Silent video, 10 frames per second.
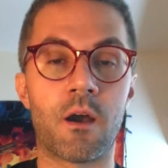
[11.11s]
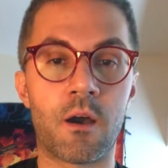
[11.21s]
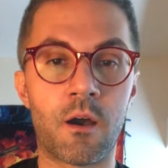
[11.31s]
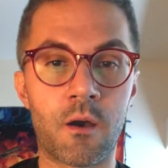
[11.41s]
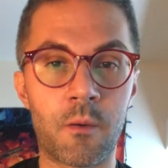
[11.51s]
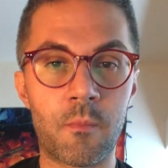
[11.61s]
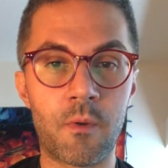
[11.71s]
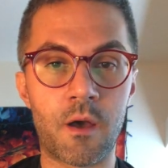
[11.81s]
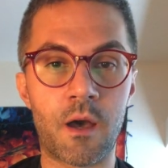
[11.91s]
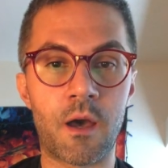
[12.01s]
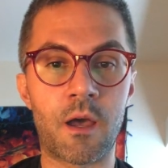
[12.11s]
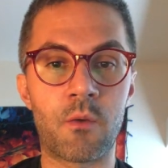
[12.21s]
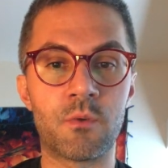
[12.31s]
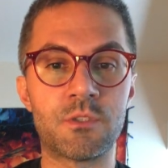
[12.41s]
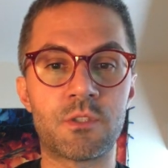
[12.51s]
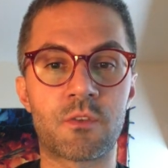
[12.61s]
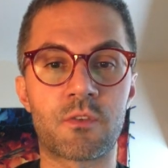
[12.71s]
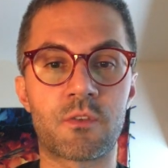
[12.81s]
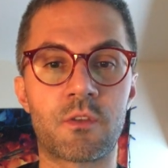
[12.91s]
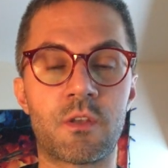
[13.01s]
I would just